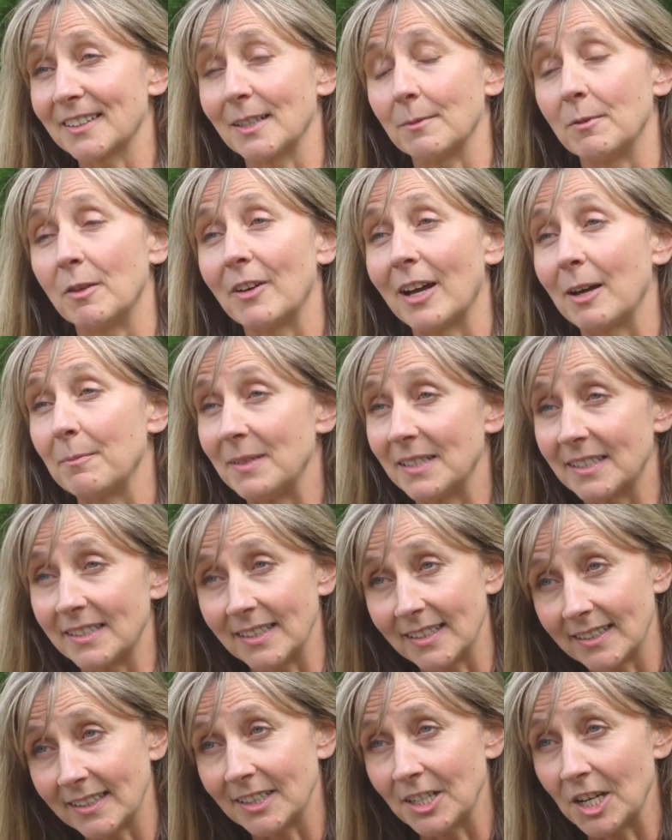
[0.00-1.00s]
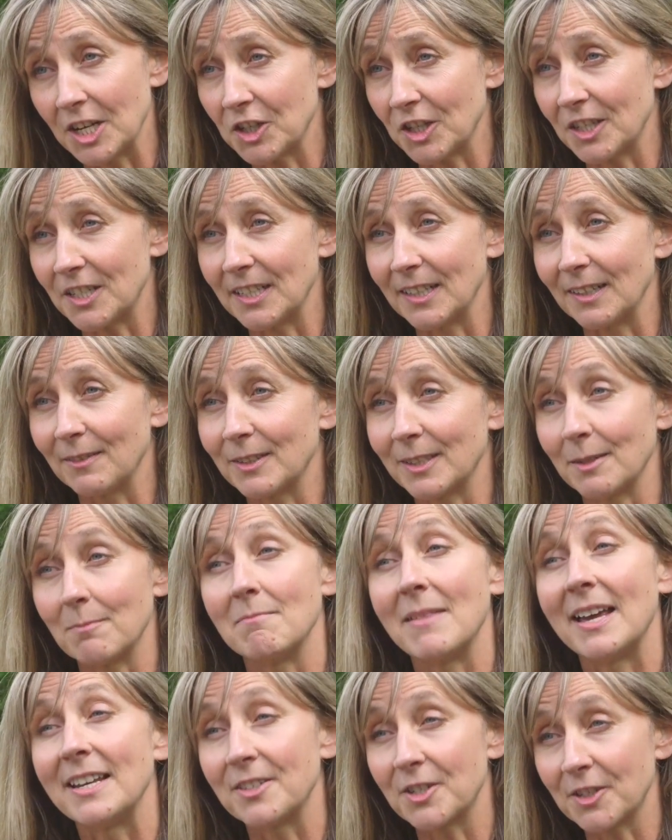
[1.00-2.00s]
some of our business initiatives
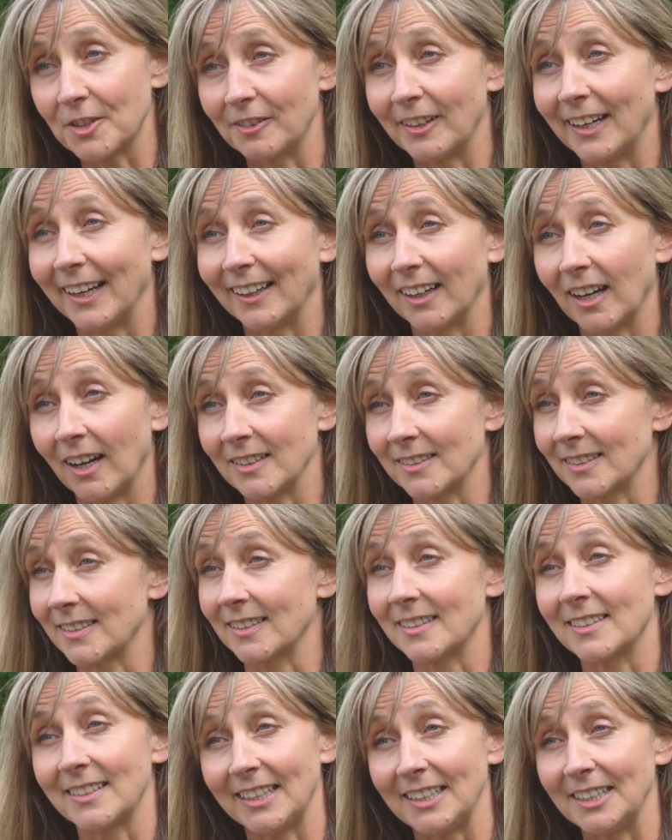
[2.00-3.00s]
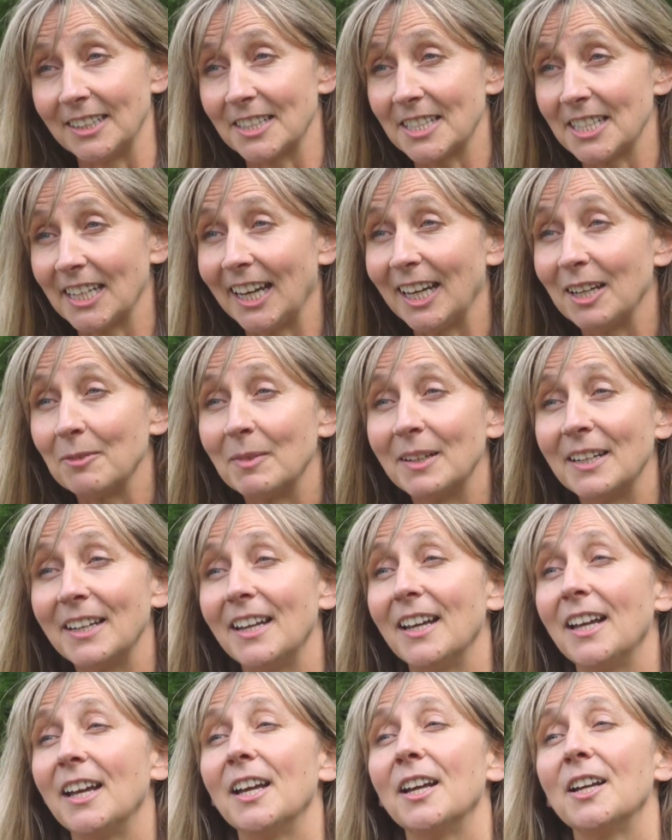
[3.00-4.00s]
and mentoring us as a senior team,
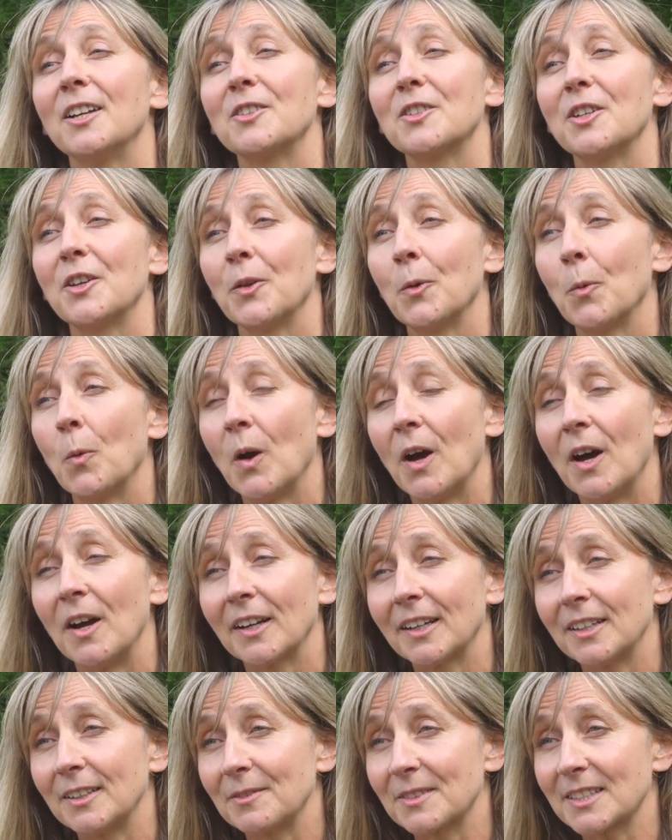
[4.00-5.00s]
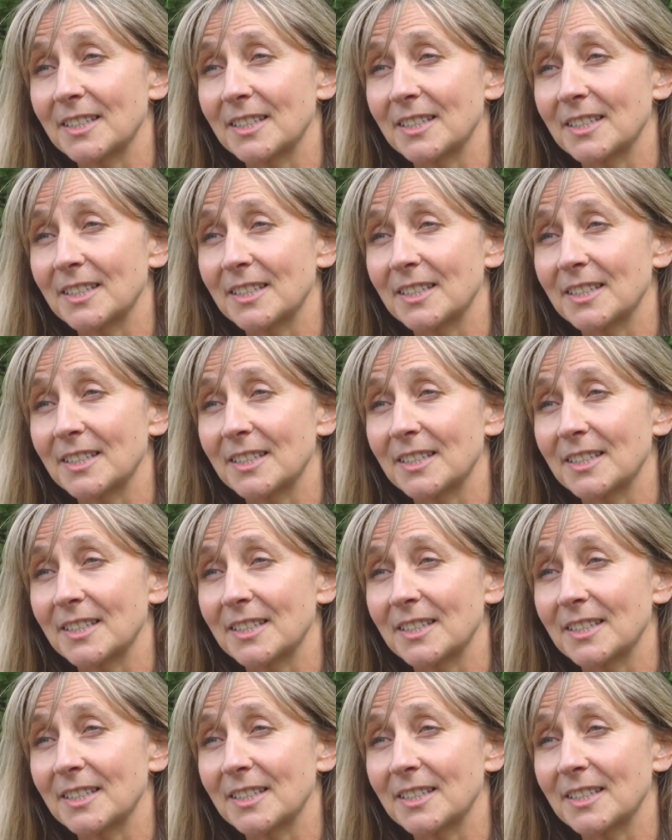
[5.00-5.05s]
to the work of